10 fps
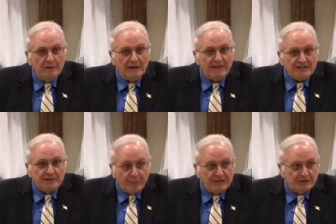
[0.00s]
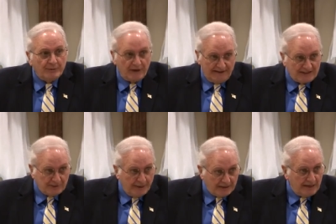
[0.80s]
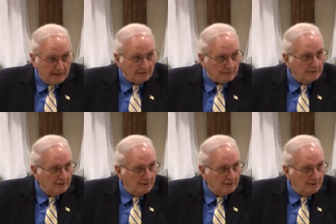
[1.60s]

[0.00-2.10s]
Now, that's a principle, and that's a big deal.